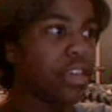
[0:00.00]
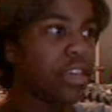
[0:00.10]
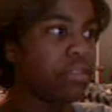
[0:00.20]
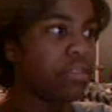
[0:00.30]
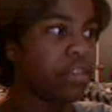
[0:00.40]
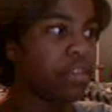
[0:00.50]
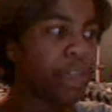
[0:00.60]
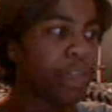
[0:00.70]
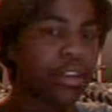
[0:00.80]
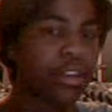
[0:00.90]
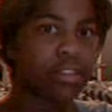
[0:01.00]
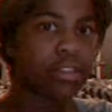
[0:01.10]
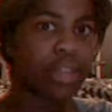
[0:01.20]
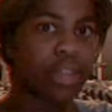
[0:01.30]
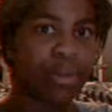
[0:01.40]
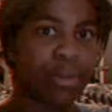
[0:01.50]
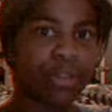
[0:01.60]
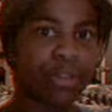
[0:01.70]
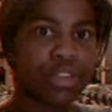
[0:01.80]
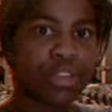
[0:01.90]
he compared it to My Little
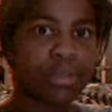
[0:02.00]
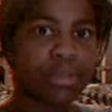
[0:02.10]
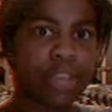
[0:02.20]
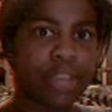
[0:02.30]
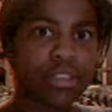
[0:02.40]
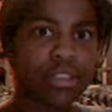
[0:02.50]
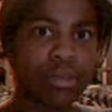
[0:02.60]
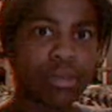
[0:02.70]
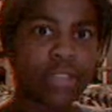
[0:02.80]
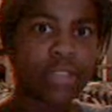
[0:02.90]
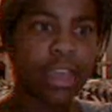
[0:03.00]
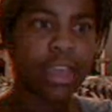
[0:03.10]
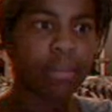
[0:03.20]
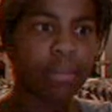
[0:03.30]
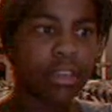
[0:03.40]
Pony Friendship is Magic the whole time.